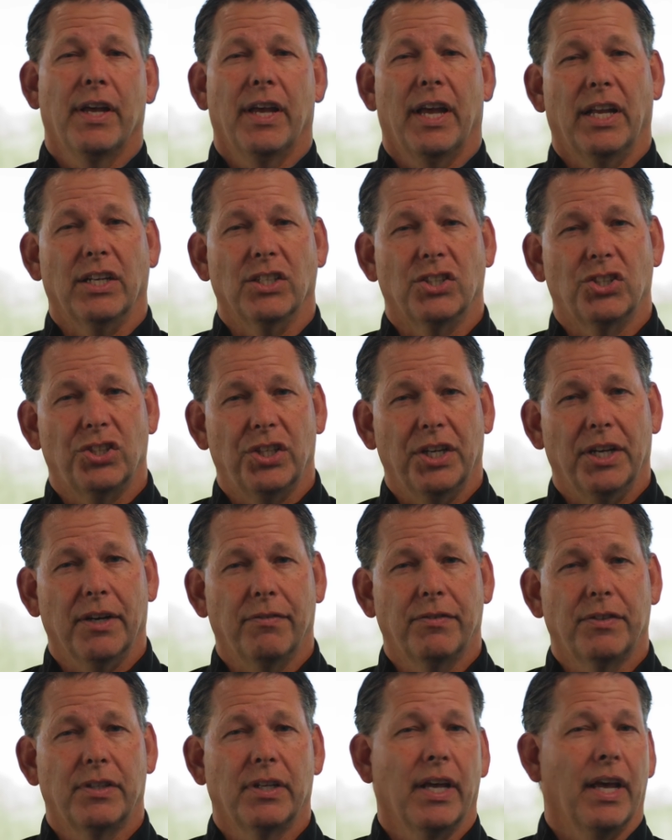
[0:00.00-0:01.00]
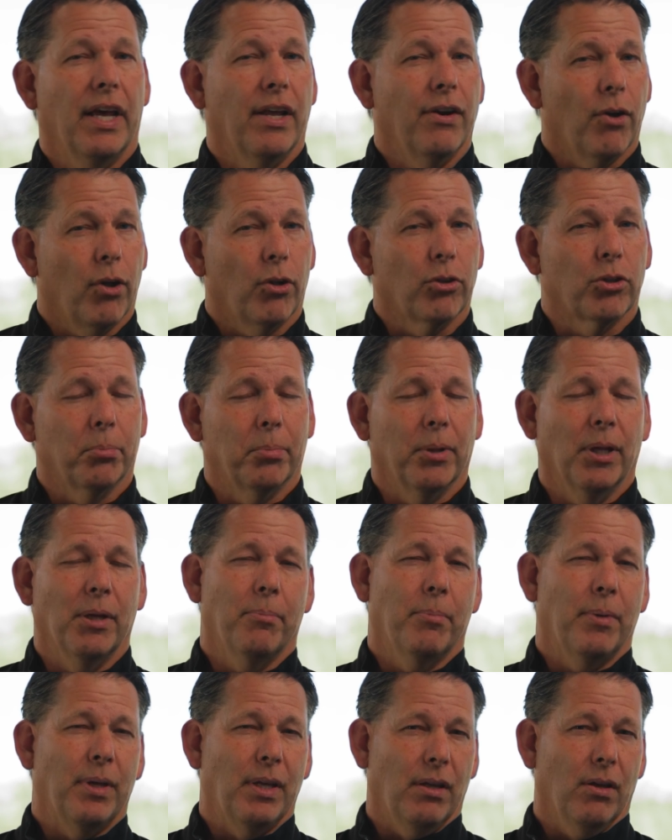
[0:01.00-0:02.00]
and shift and ultimately
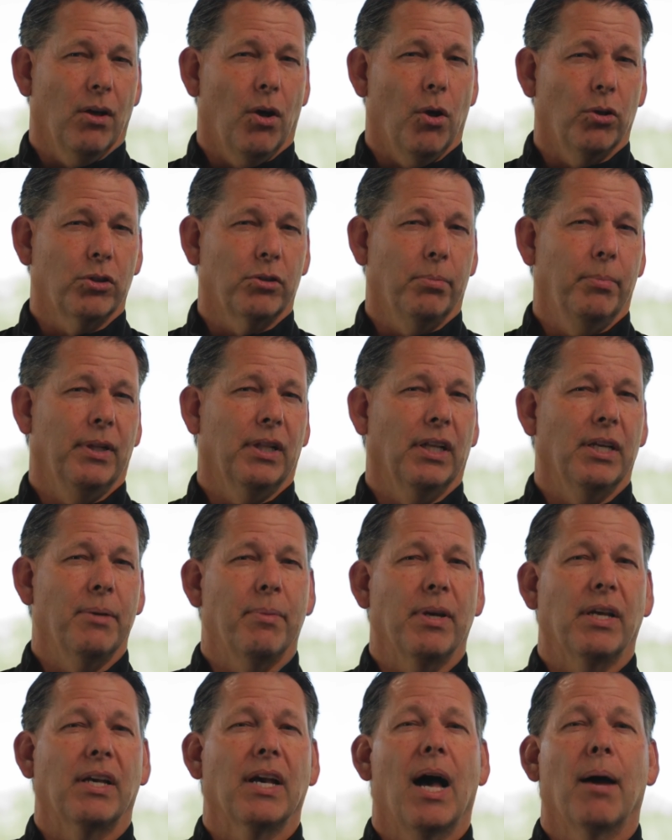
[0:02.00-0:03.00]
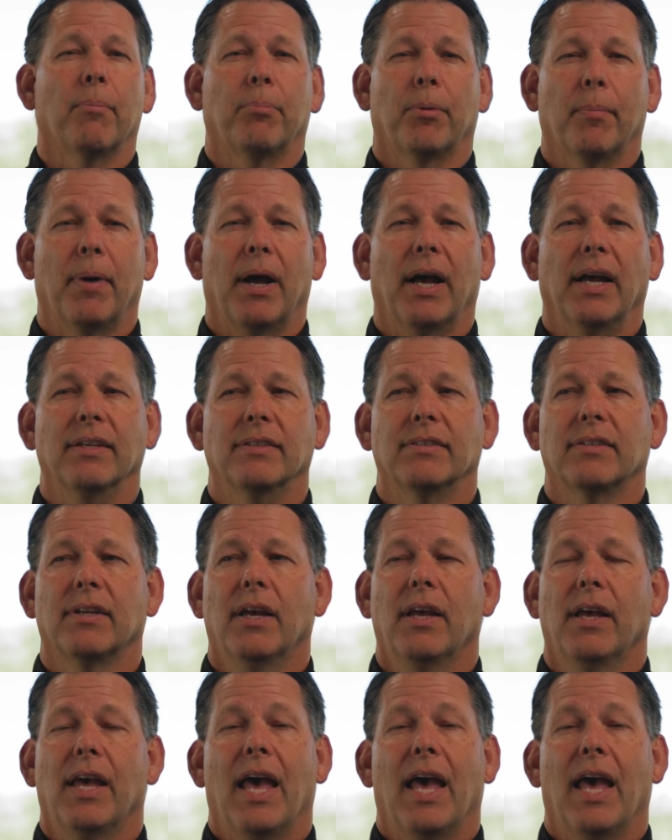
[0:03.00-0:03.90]
be, ultimately be compromised.